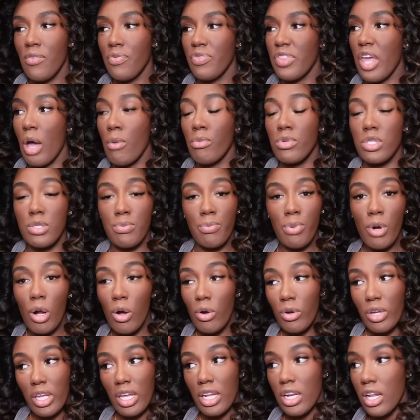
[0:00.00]
that one's
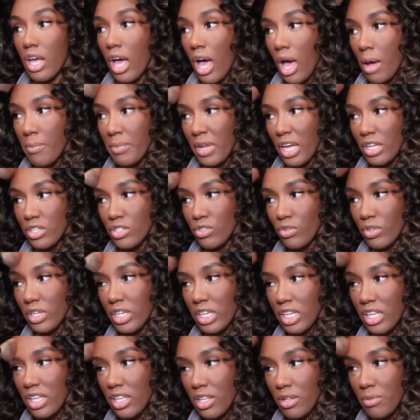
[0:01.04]
broken, I'm not doing
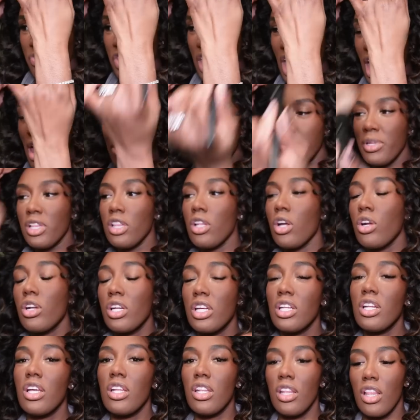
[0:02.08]
it. I've been
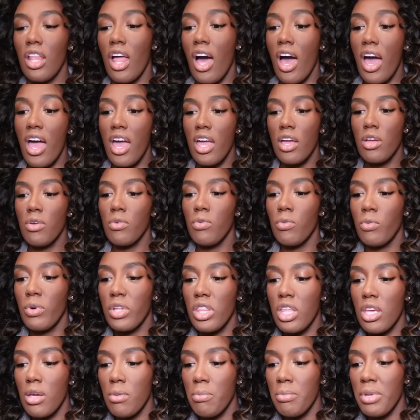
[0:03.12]
learning a lot
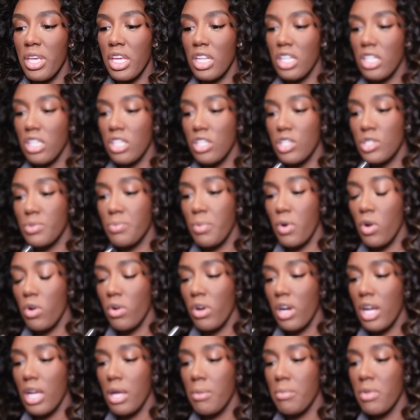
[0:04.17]
with him being in this
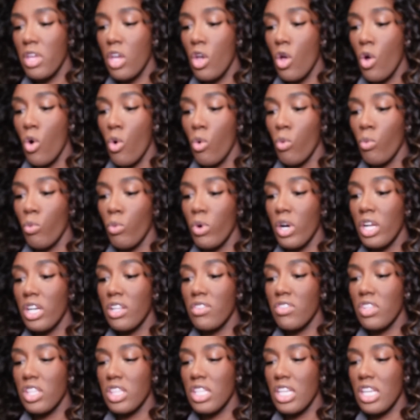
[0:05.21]
program. One
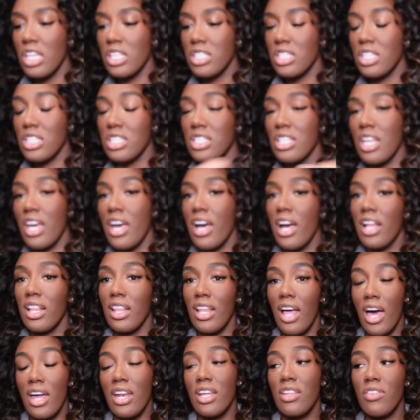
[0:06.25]
of the things is that a
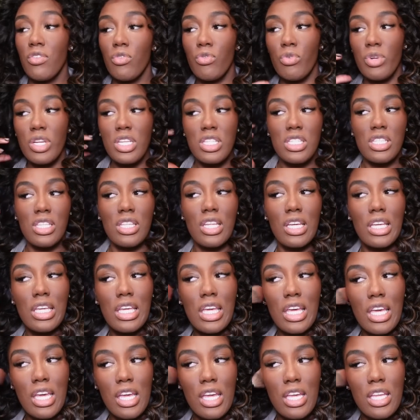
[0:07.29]
lot of reason the
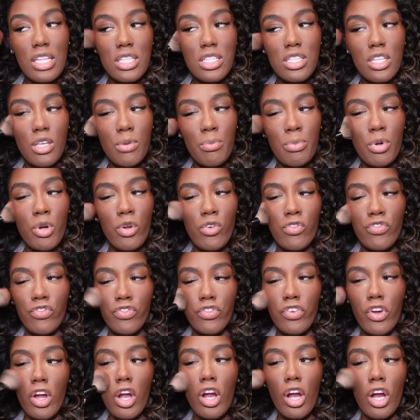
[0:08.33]
kids
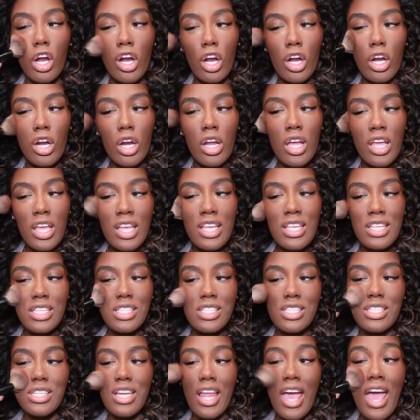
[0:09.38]
prefer
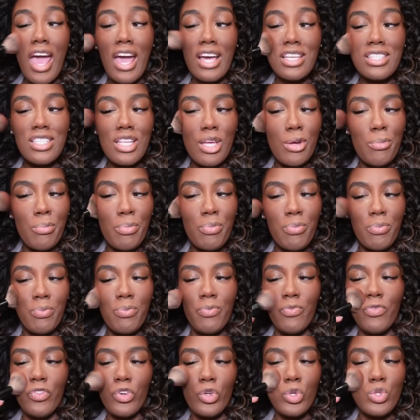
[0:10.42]
snacks and
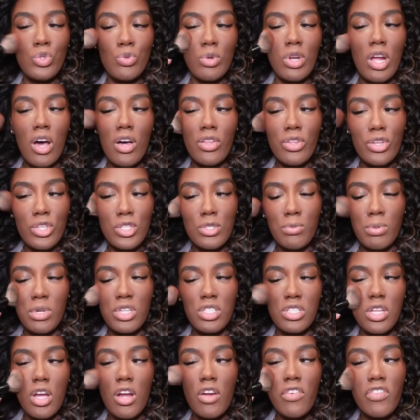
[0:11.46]
foods with all those
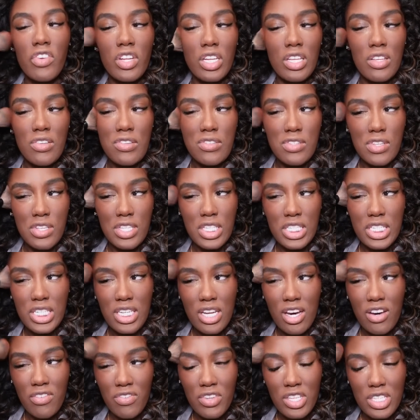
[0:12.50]
preservatives and
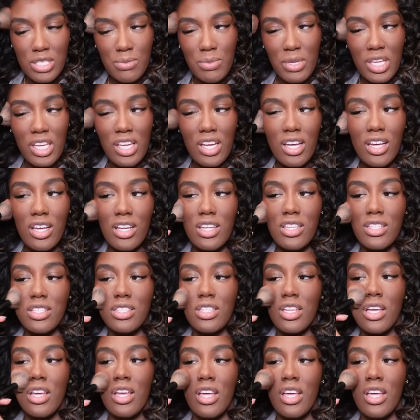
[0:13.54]
stuff is because